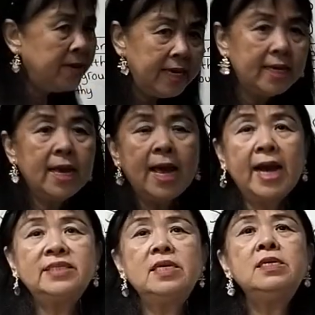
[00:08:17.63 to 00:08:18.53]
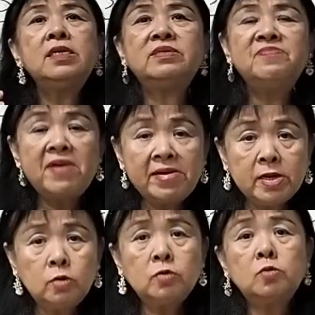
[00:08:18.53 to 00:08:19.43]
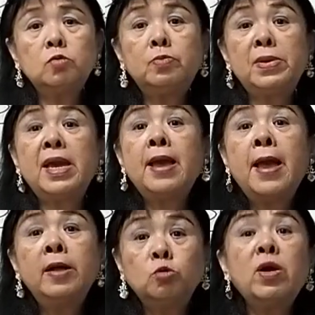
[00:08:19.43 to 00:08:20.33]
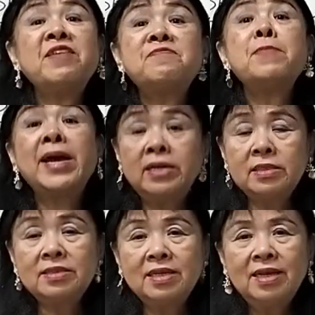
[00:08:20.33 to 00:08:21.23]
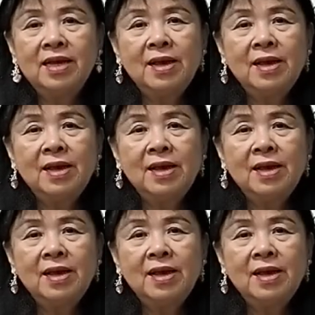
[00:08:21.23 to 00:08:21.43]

me, I think it's very good to have manners